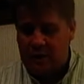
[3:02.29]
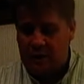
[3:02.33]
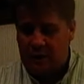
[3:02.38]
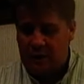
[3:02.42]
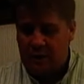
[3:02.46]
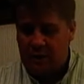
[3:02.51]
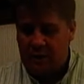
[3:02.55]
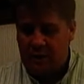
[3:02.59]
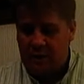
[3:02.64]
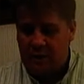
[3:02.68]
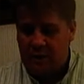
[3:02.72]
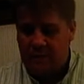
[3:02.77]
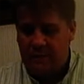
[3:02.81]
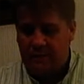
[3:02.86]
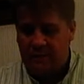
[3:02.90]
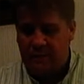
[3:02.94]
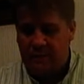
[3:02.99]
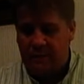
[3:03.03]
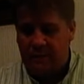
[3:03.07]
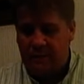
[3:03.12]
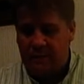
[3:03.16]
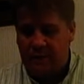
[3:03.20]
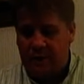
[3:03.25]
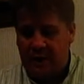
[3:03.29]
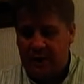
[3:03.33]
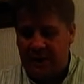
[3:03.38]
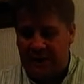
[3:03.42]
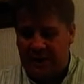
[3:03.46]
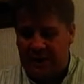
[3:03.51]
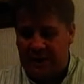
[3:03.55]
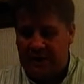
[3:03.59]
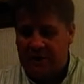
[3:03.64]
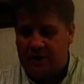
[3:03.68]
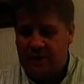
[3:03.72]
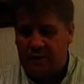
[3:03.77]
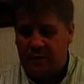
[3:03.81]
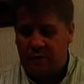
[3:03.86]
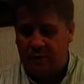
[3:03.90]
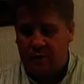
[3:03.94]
Um, a classic